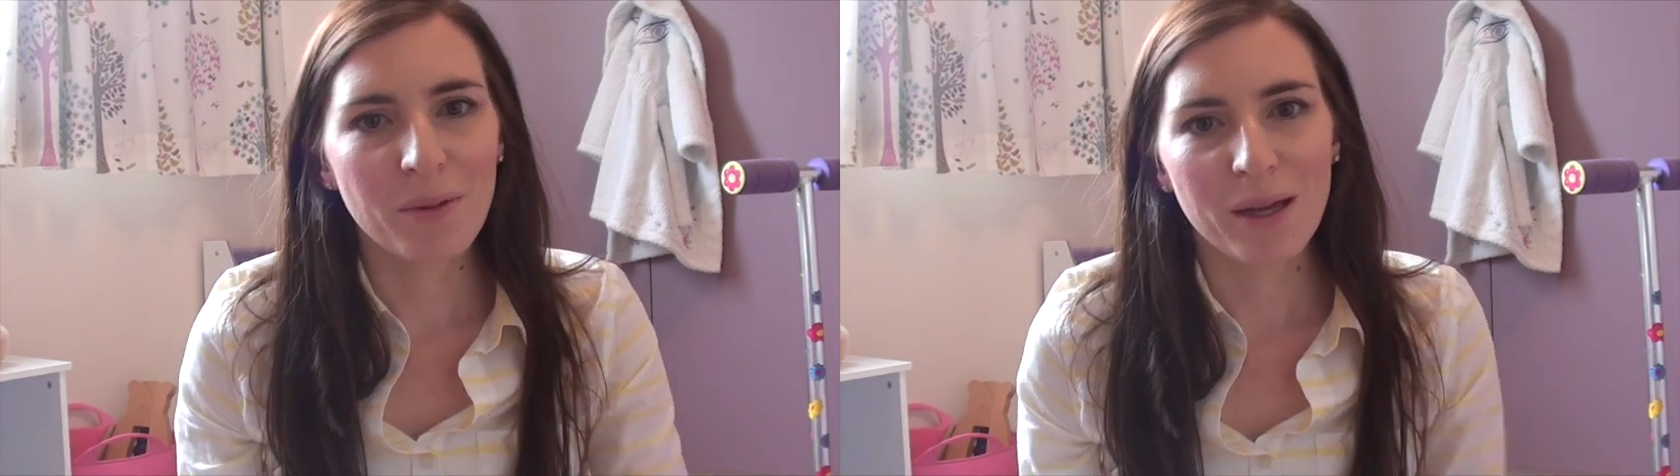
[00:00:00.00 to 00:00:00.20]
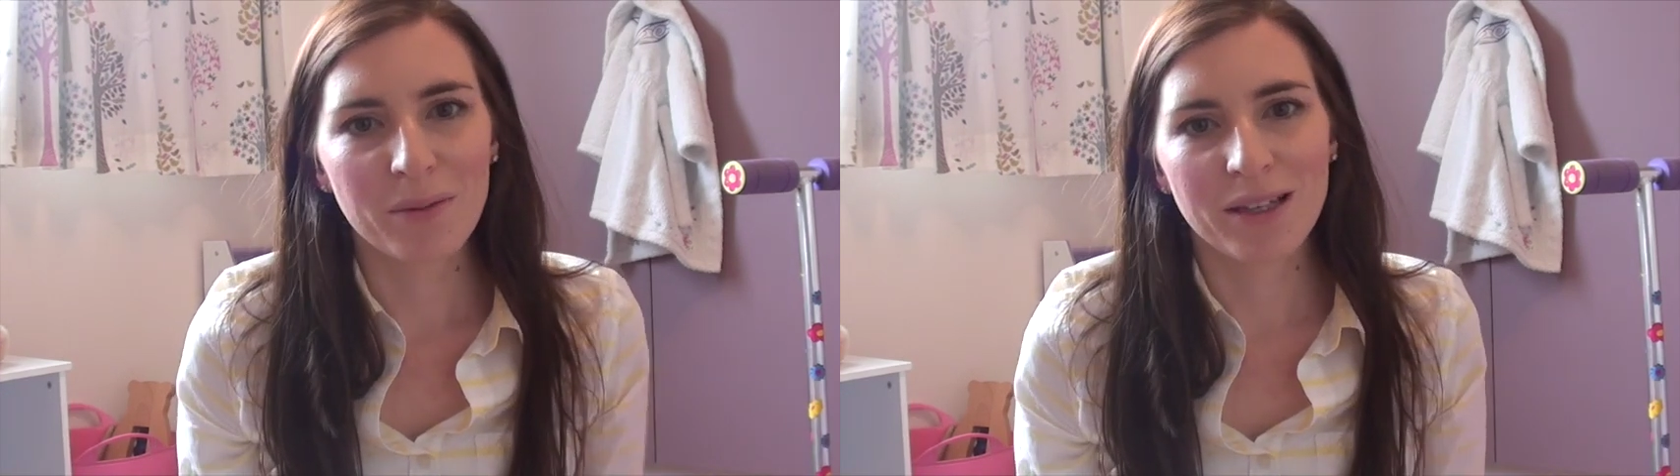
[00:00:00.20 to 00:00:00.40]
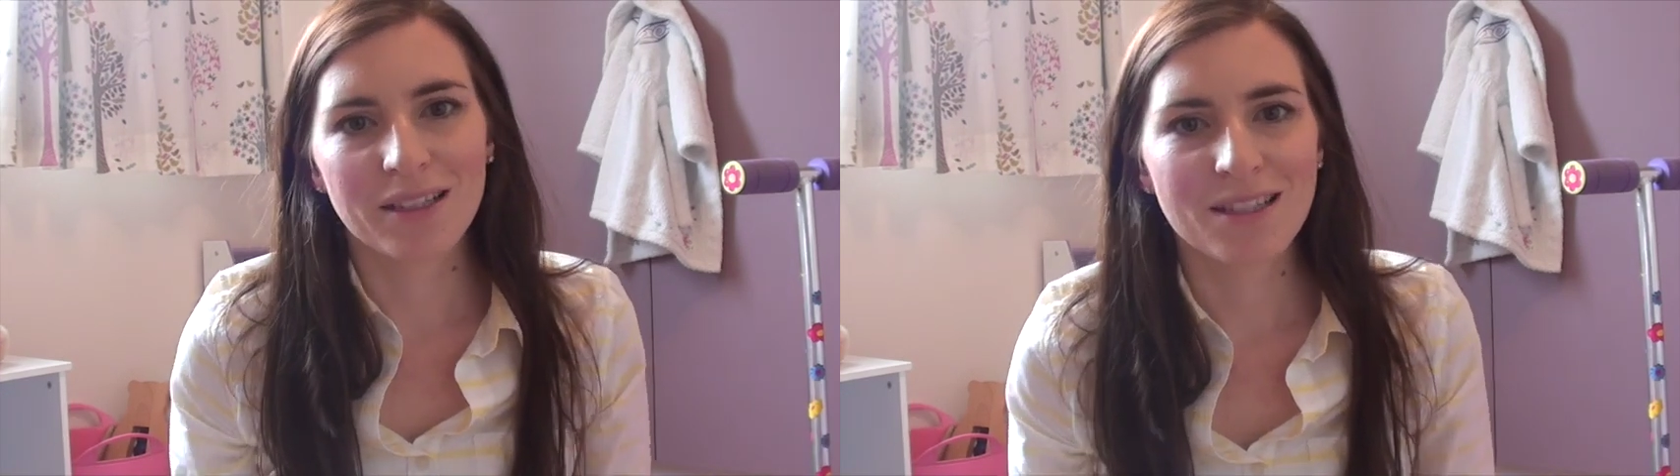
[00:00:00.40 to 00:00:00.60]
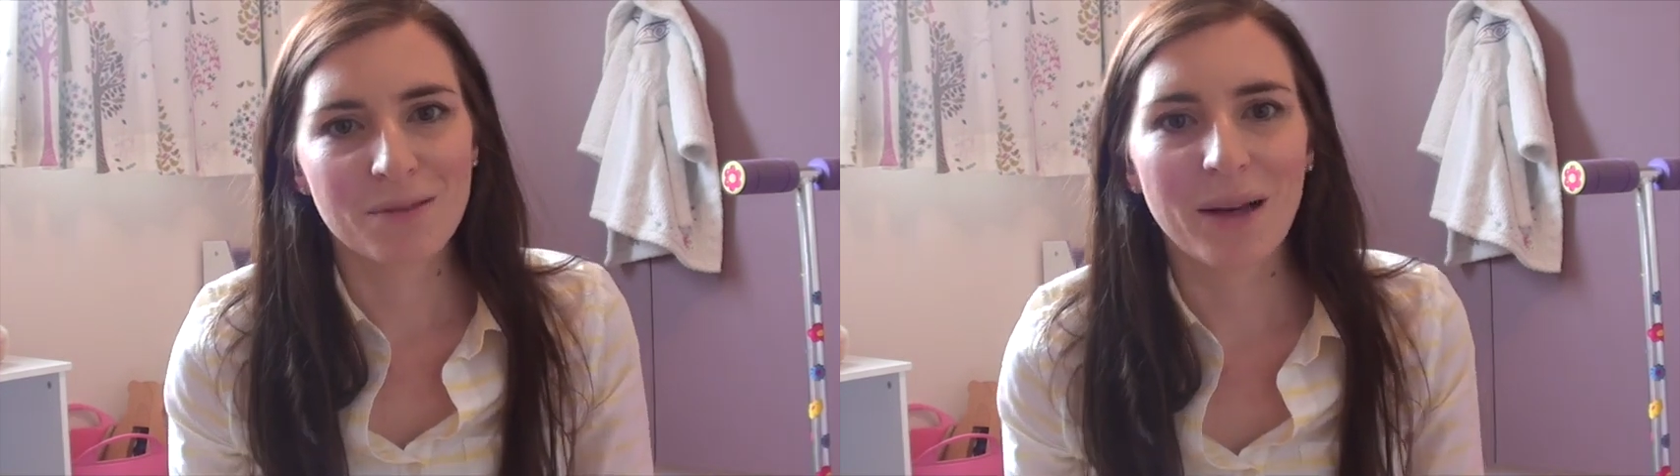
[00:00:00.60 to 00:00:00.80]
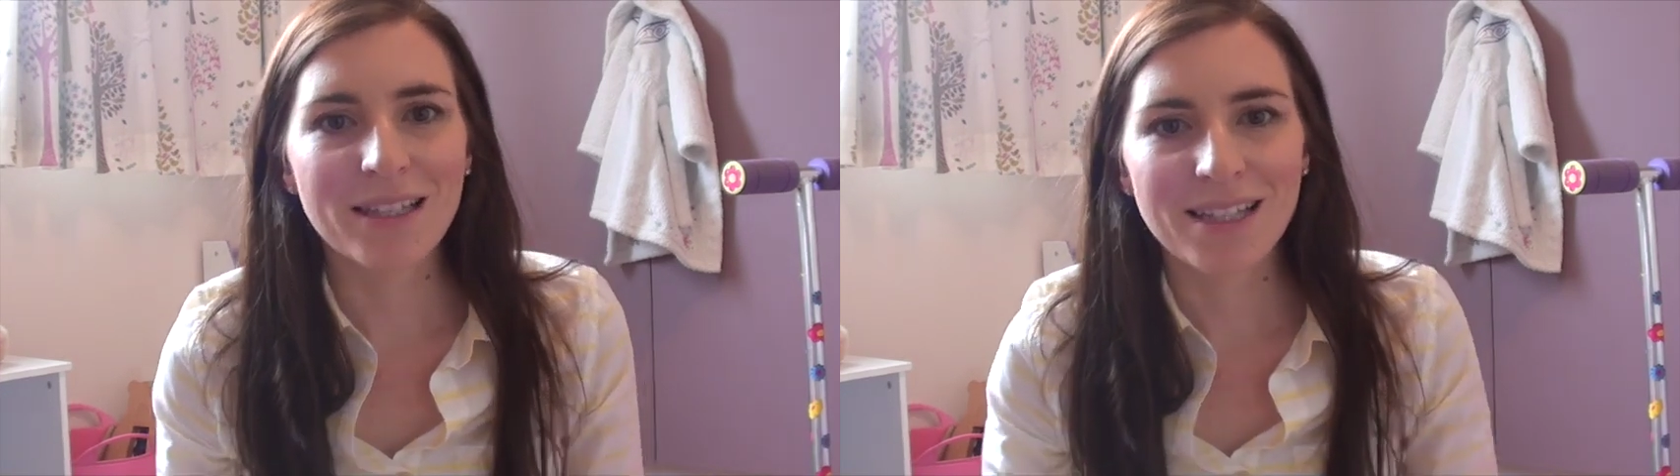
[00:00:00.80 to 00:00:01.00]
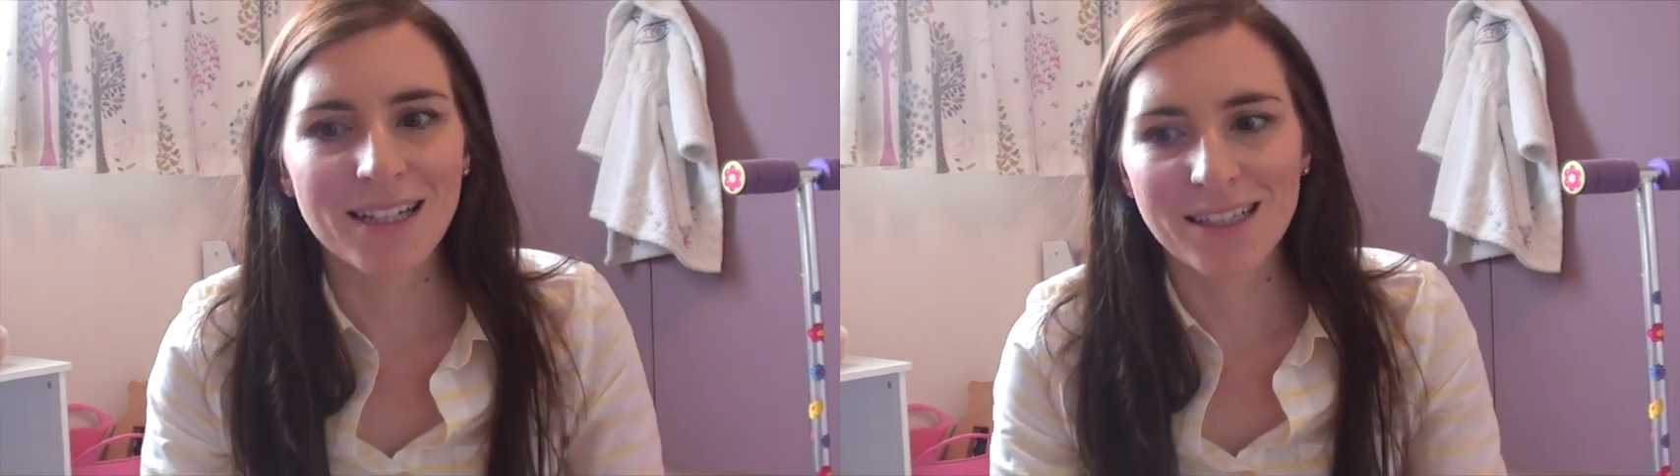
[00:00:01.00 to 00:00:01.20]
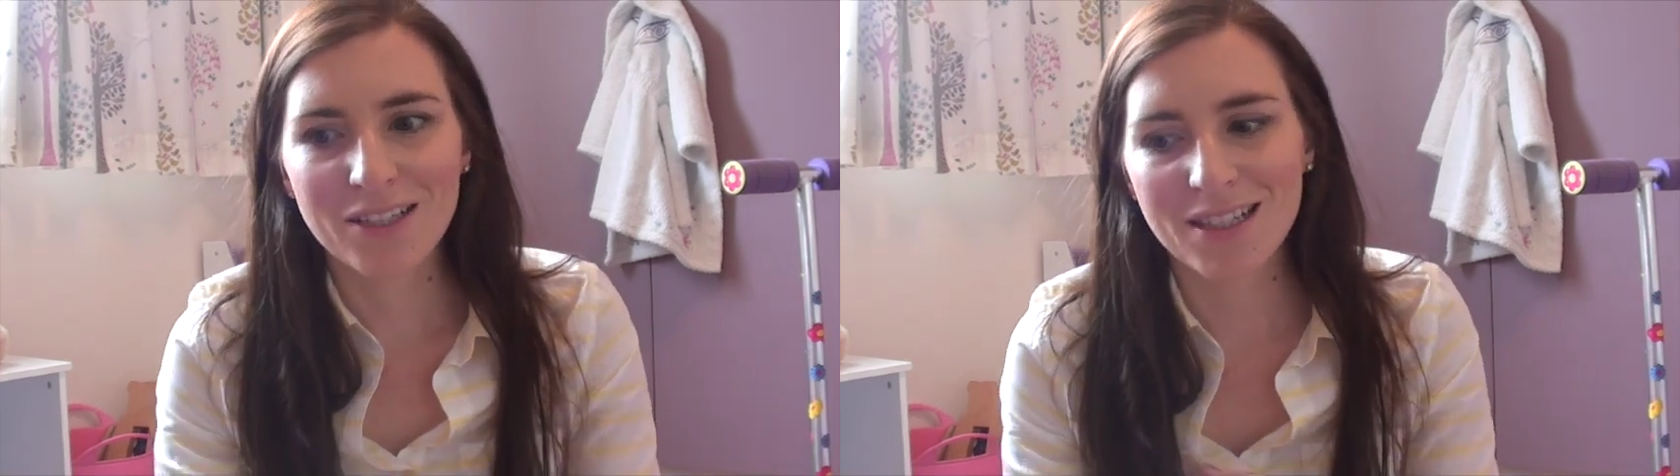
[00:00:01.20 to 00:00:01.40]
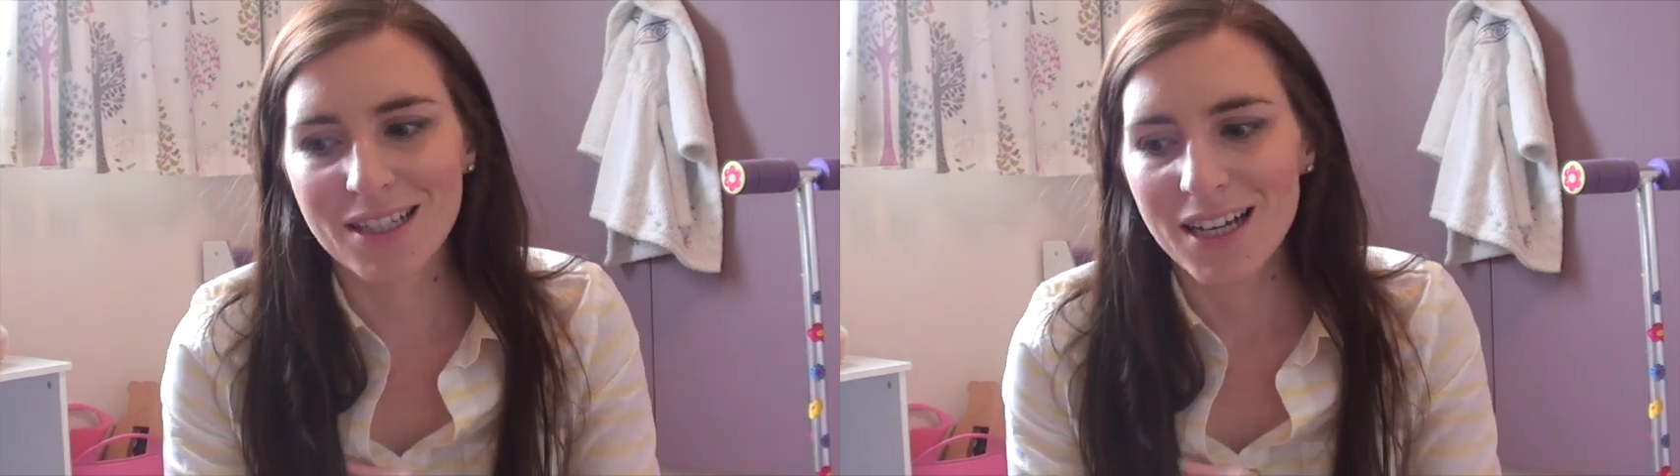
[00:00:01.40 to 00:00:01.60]
babies. She basically
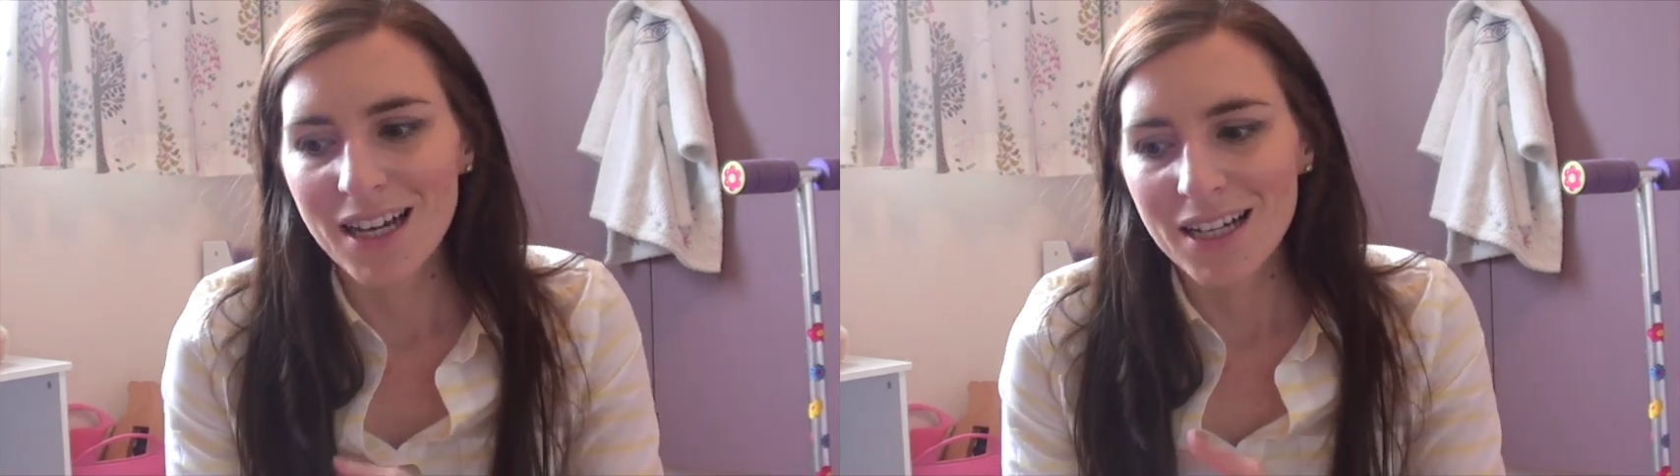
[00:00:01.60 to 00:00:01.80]
just